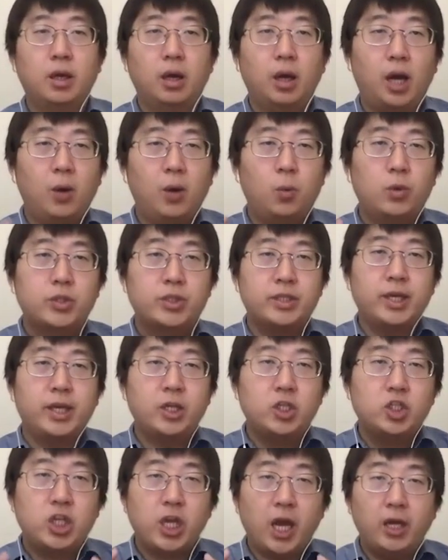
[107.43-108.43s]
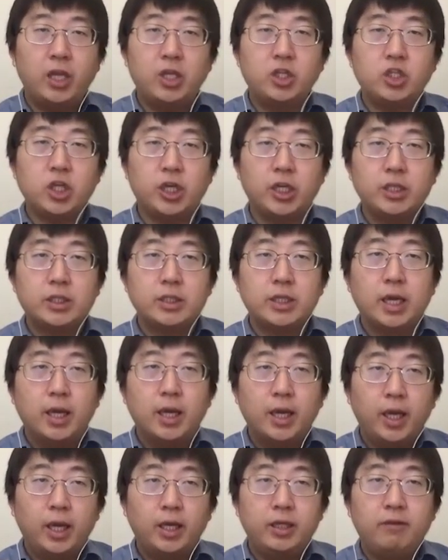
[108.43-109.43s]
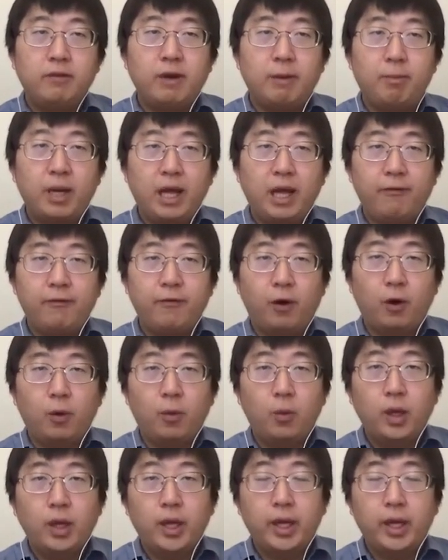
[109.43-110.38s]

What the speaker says: I would say, challenges in DeFi platform